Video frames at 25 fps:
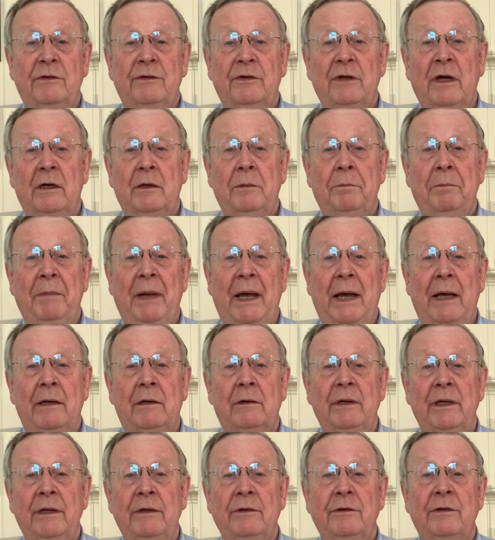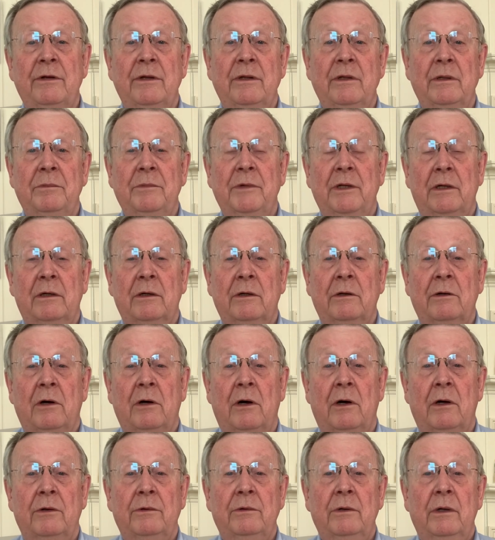suck matter into them that are
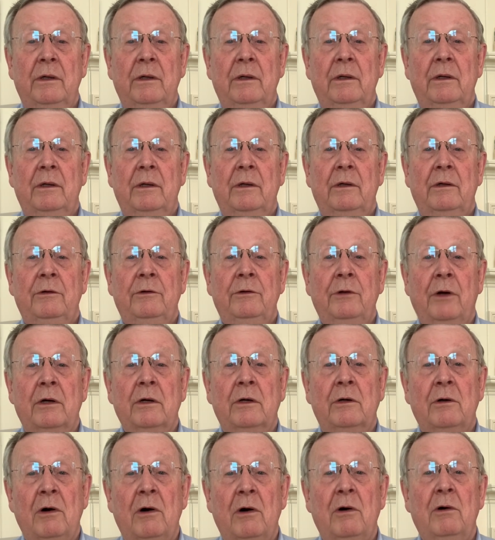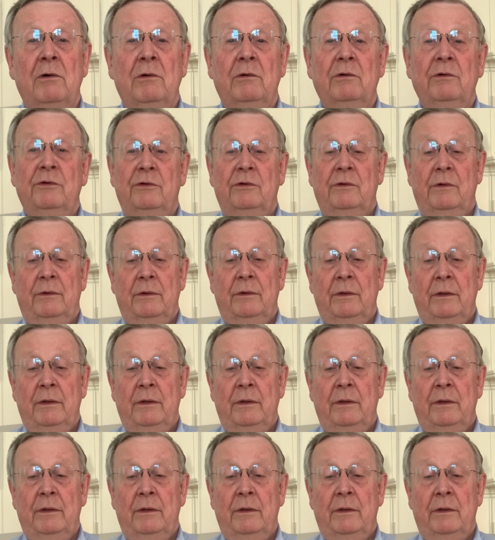called dark holes,